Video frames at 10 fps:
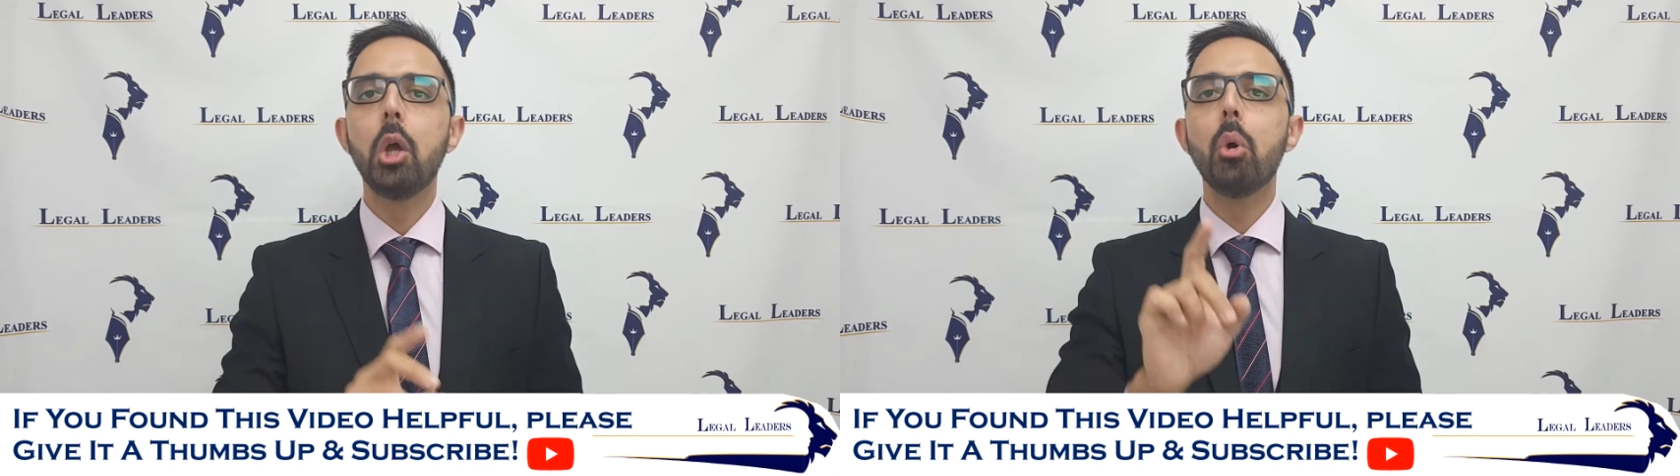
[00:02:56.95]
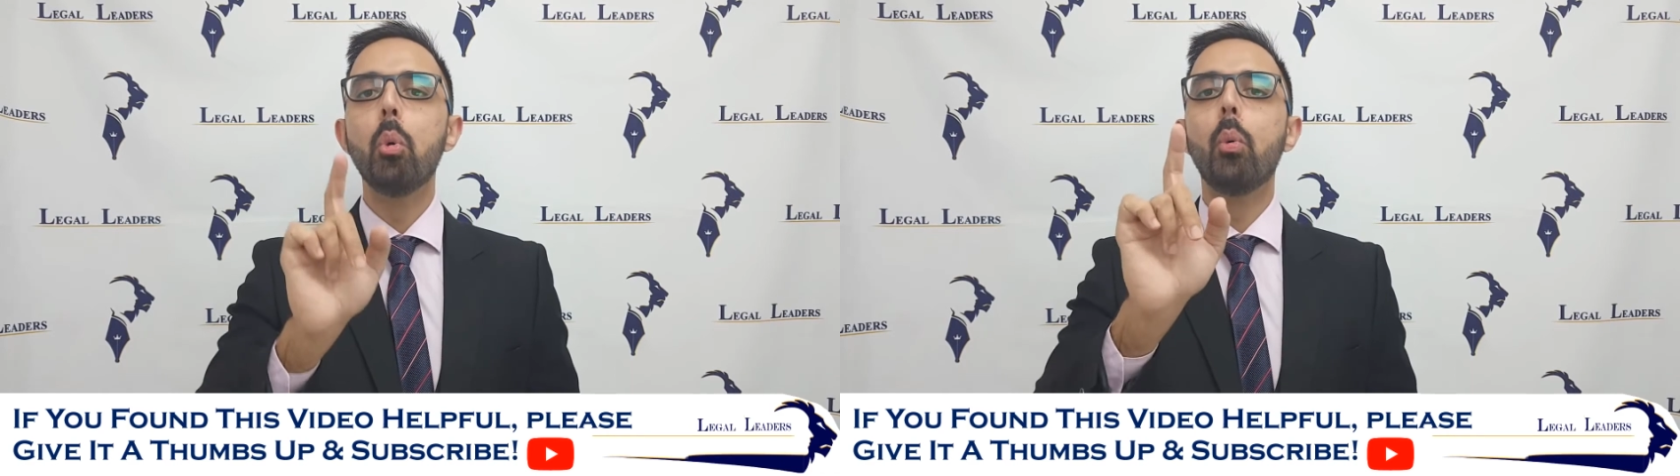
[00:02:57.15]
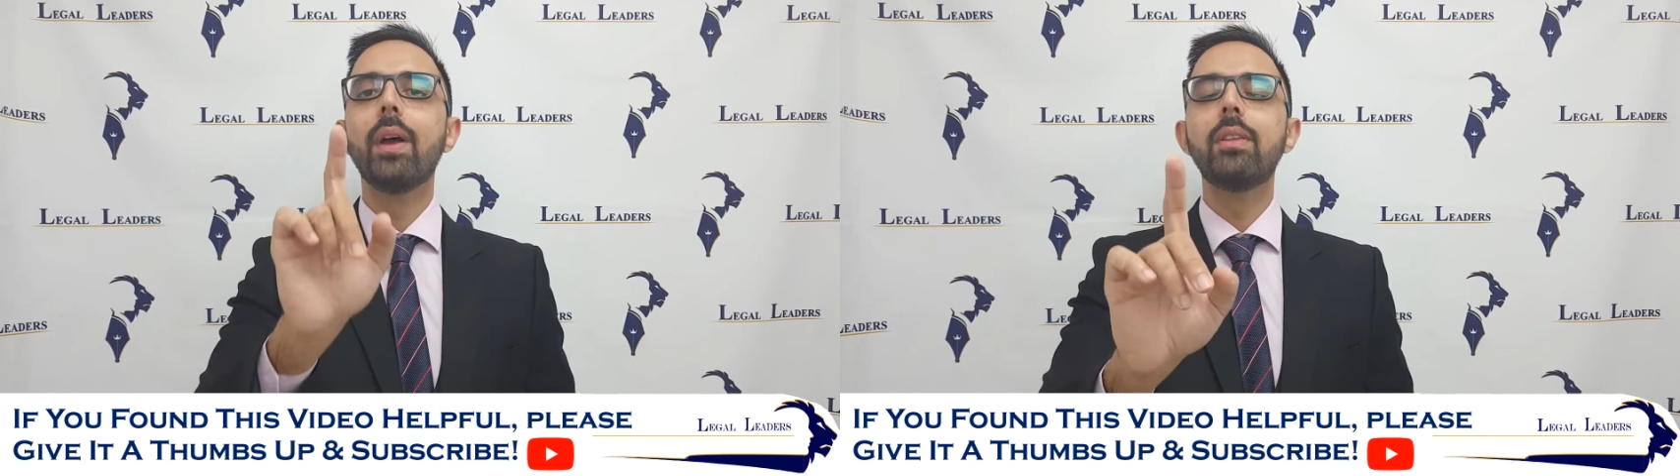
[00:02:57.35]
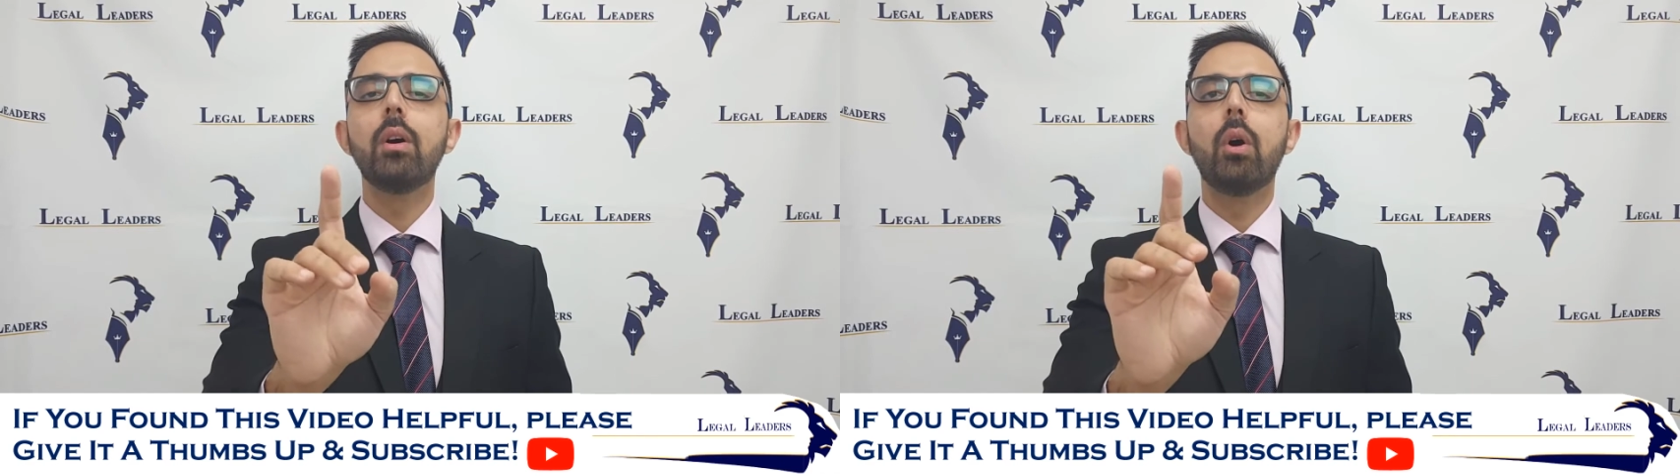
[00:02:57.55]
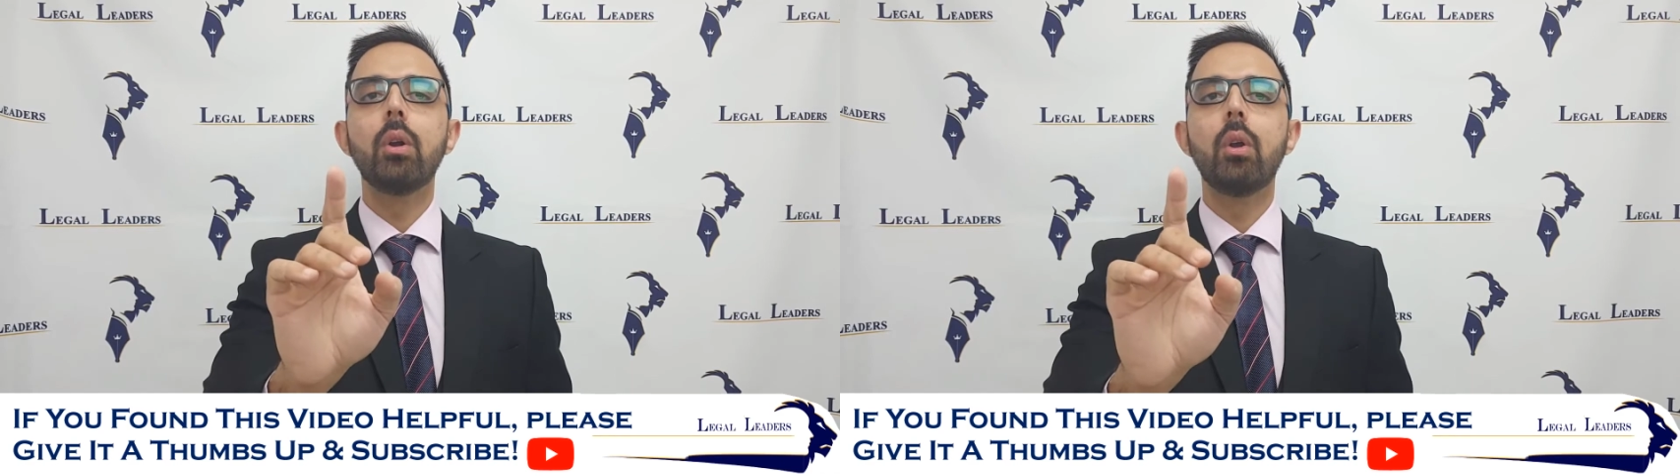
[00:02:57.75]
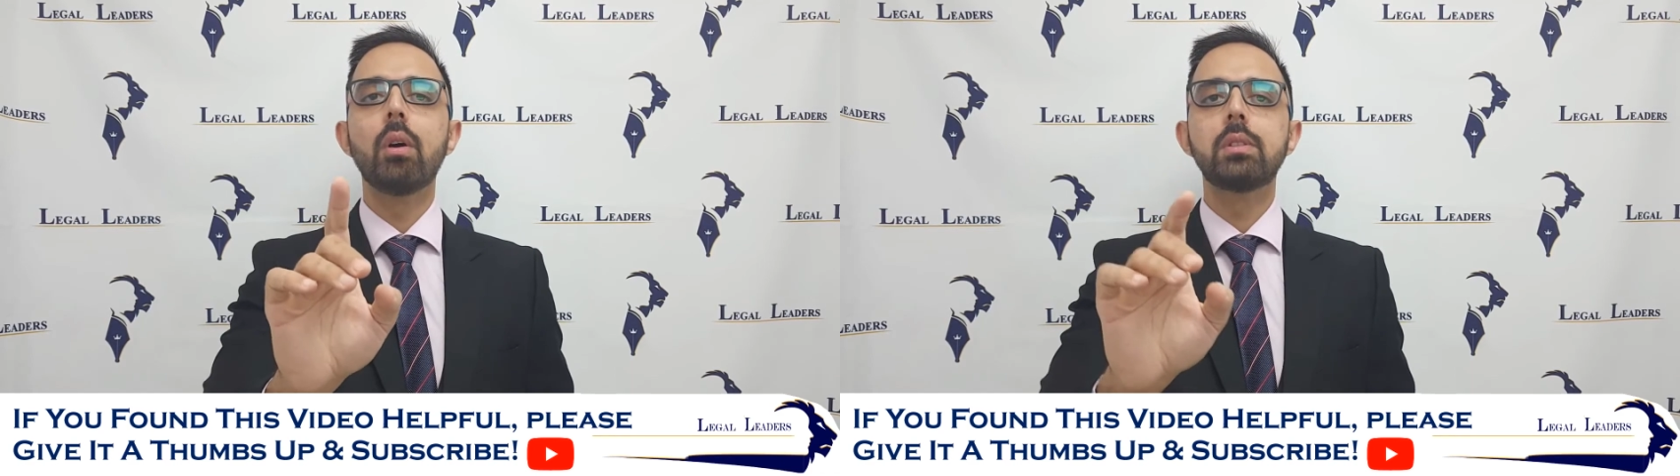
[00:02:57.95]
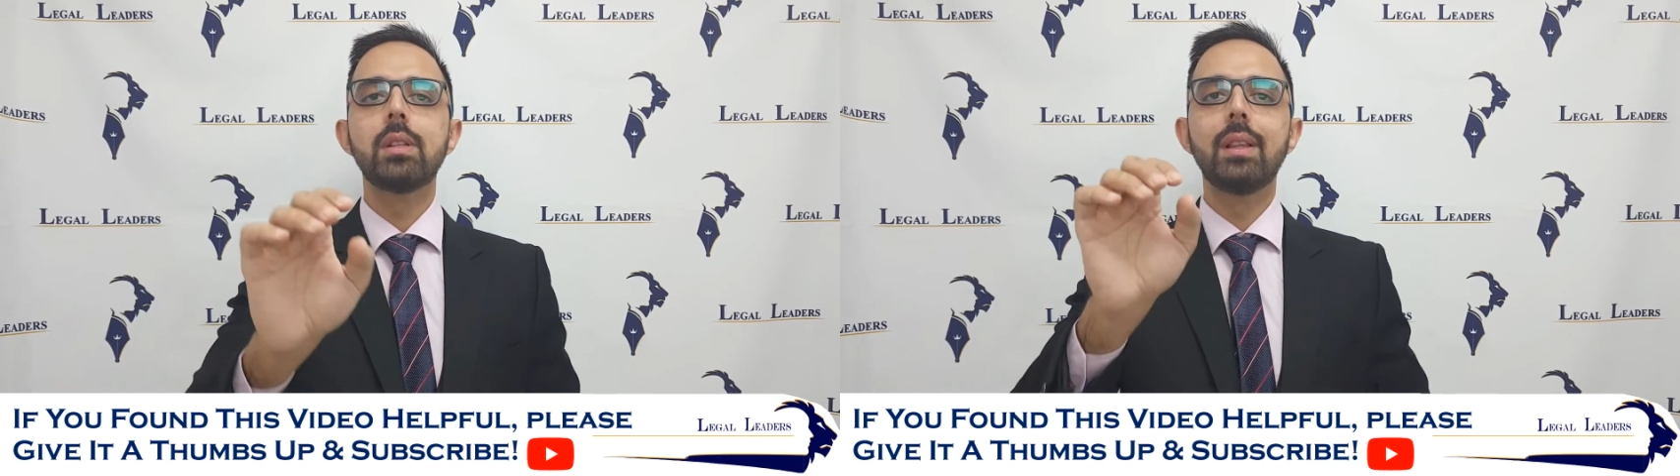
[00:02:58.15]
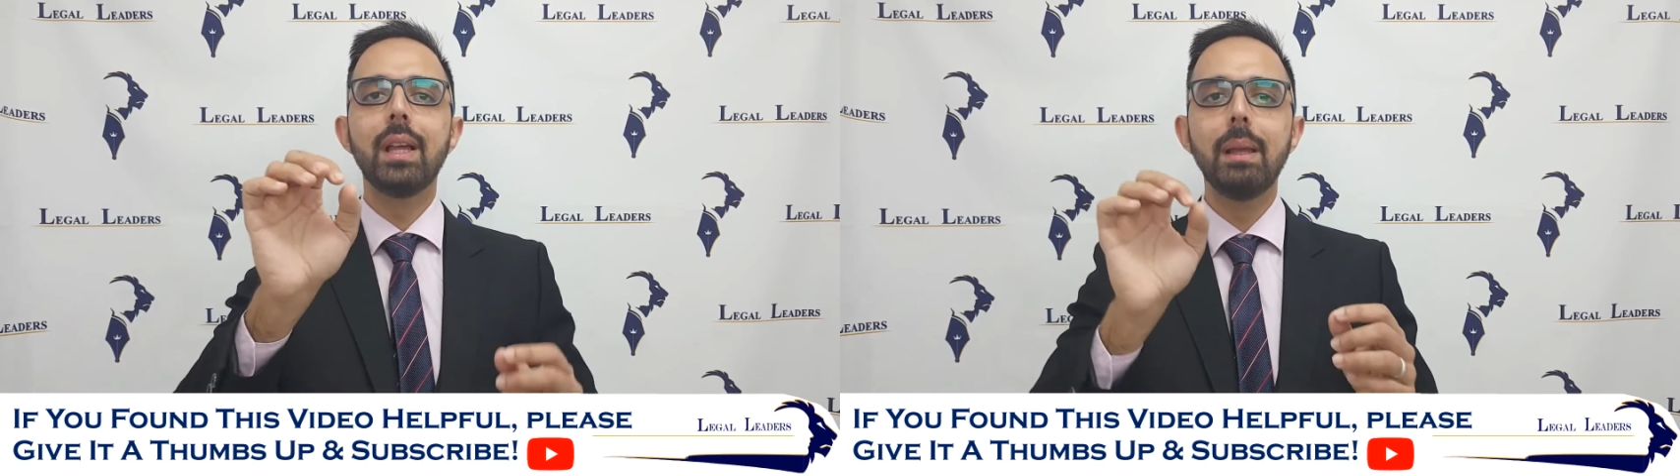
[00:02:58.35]
whether or not
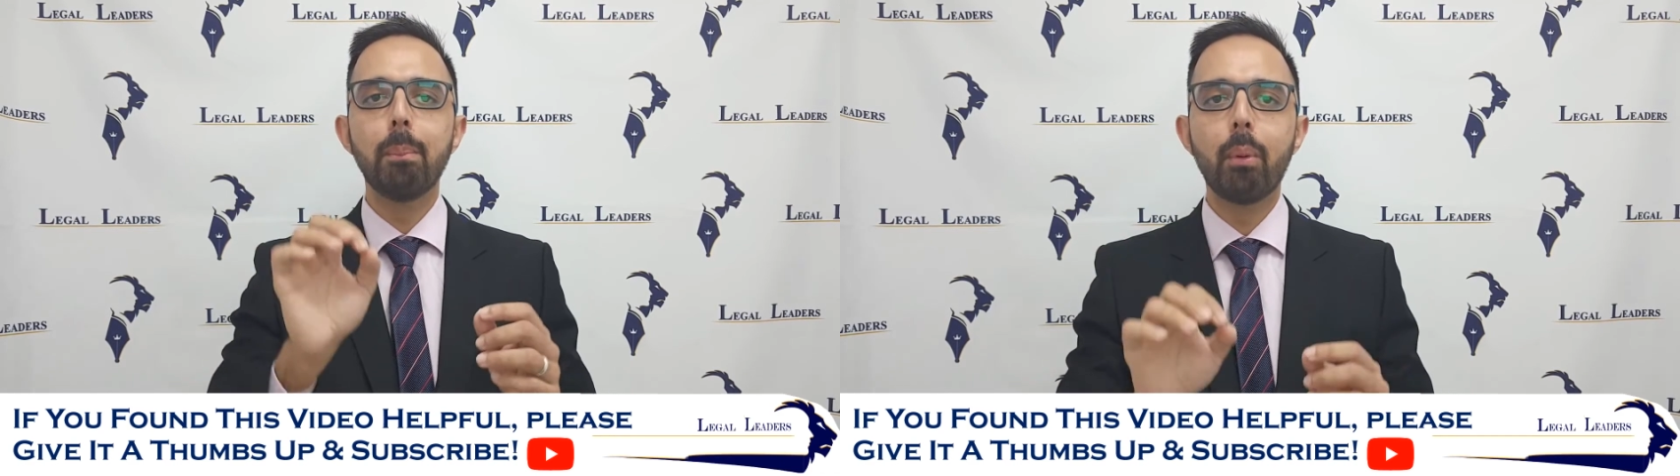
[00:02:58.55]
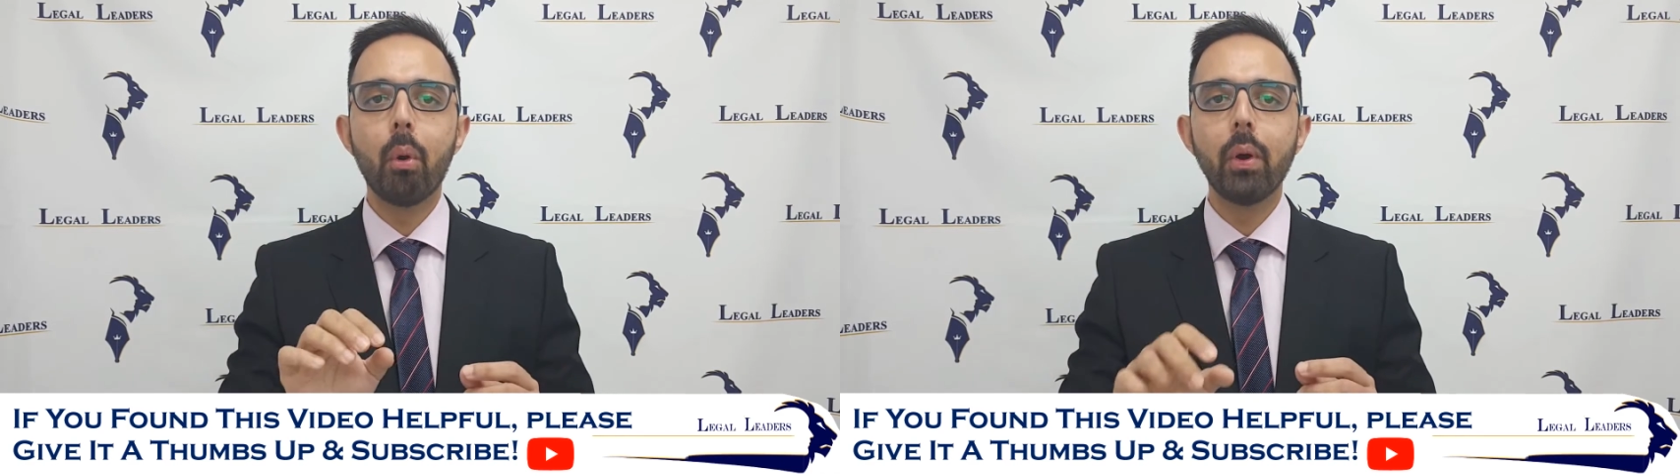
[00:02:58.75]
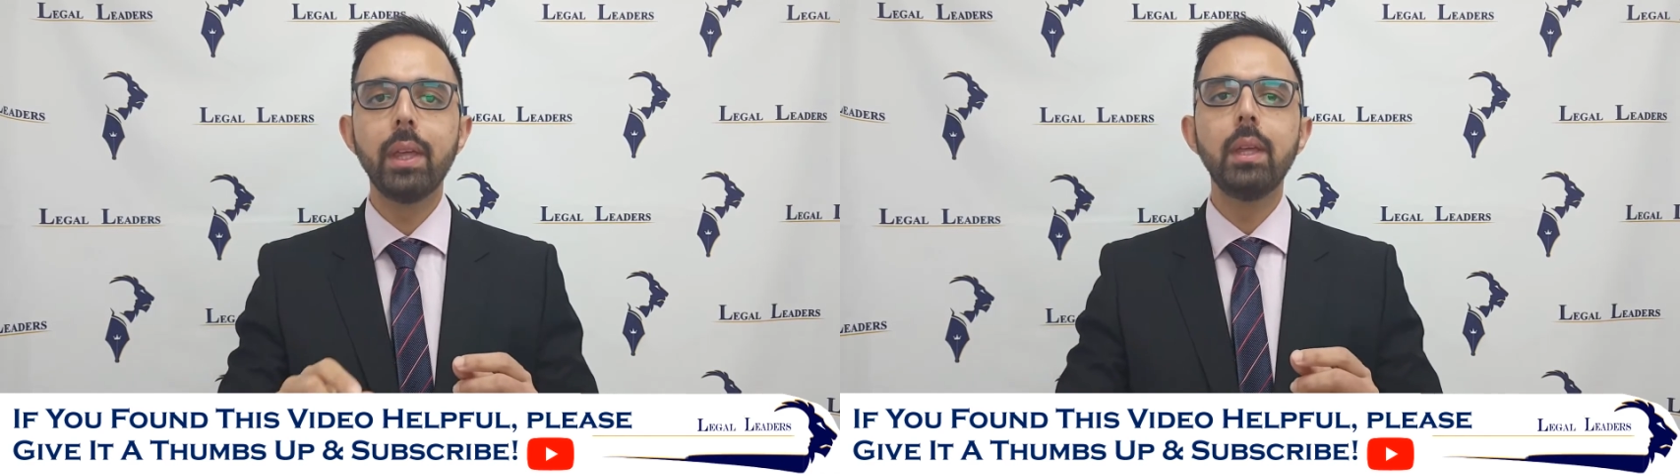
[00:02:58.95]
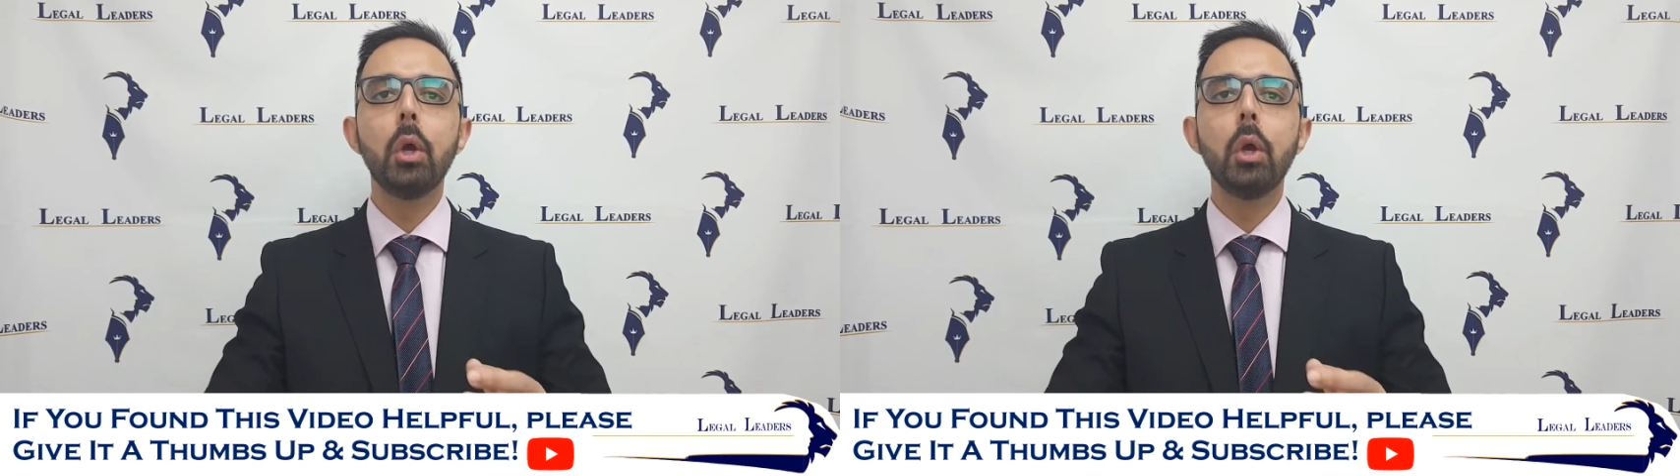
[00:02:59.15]
the employee